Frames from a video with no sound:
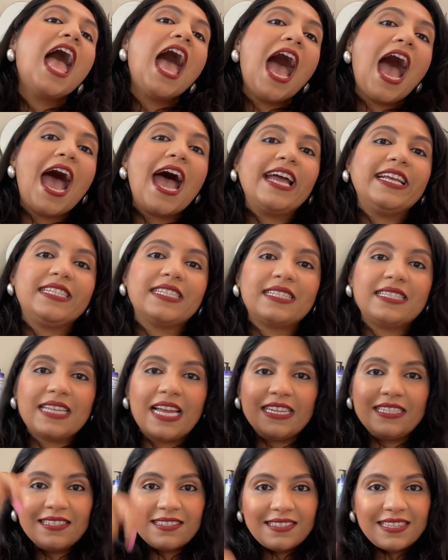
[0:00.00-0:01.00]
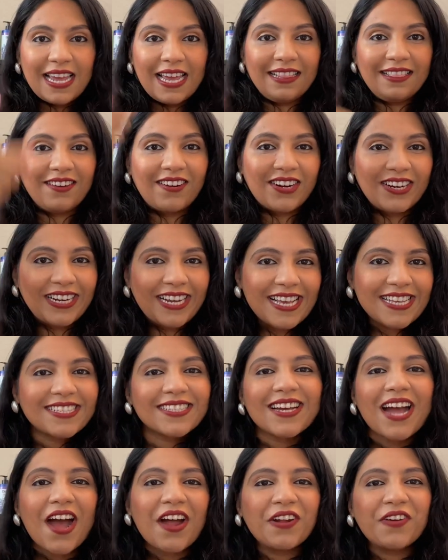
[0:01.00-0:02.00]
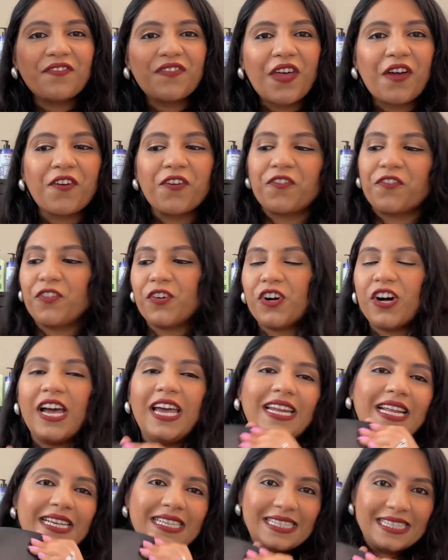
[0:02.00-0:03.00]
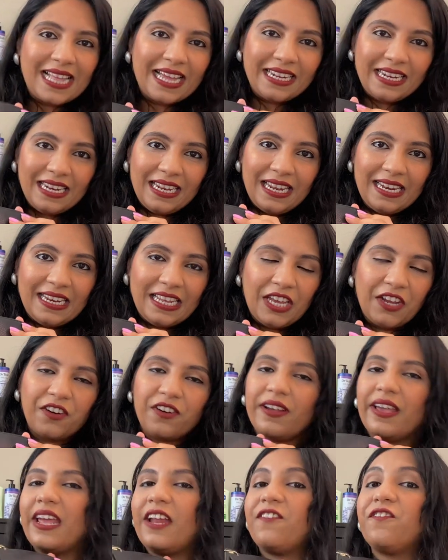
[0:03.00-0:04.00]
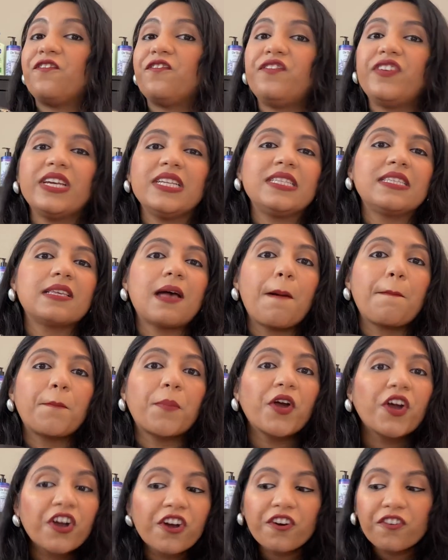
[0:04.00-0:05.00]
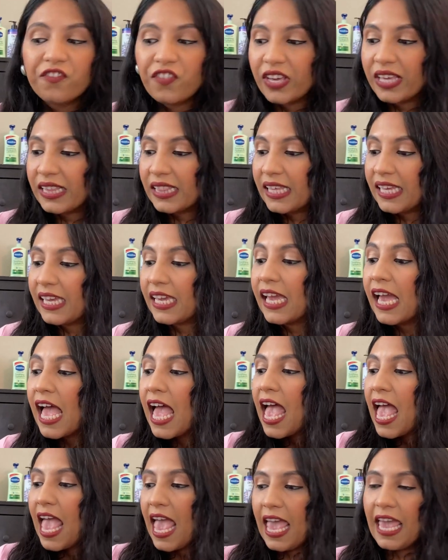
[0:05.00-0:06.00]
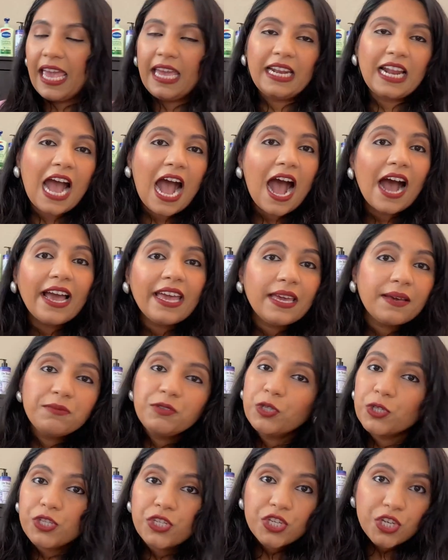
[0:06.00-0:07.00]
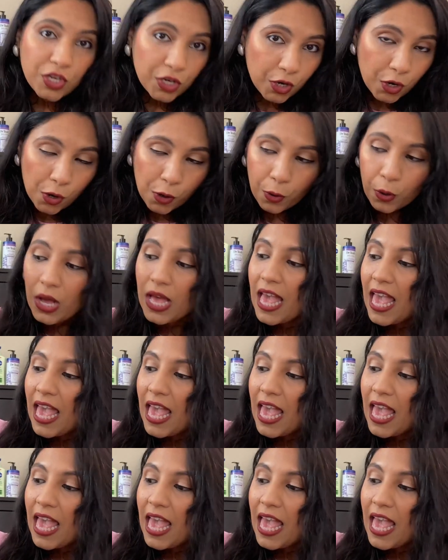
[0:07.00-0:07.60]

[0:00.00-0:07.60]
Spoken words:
I just tend to take the organizer out of Neverfull and I slide it in here. It fits perfectly and I am good to go.